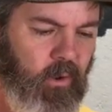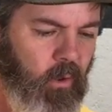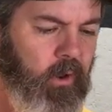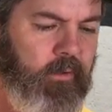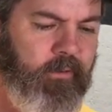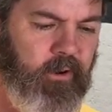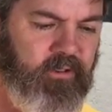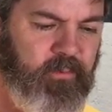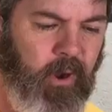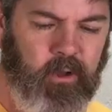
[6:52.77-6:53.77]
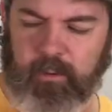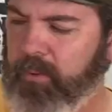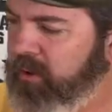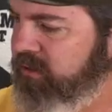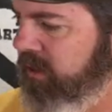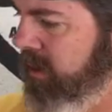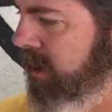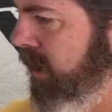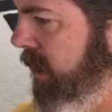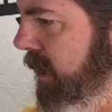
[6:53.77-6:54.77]
Or if you're a smaller person,
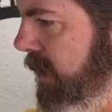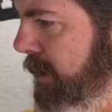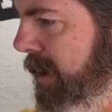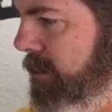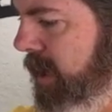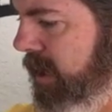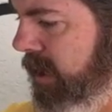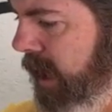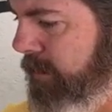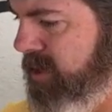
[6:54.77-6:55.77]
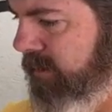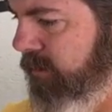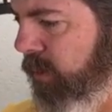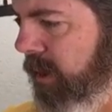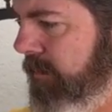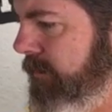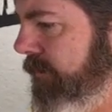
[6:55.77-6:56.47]
that might be a good option for you.